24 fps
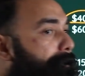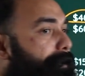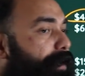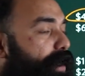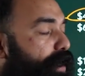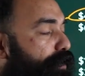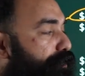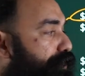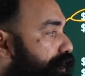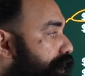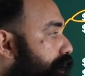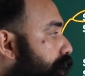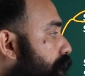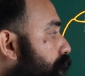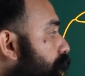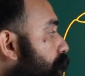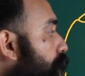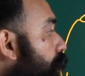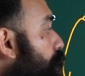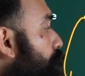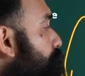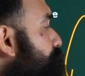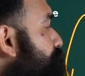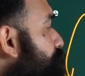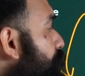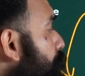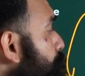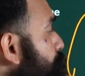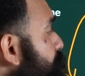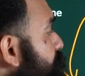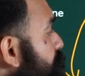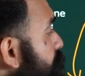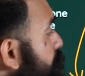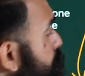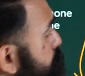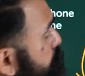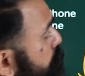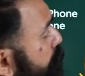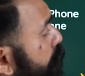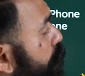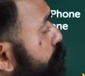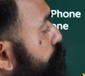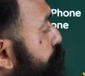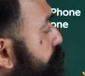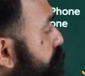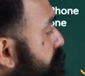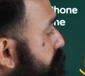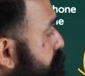profit. From this
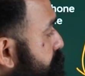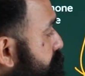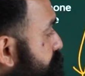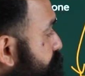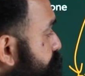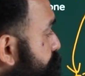profit,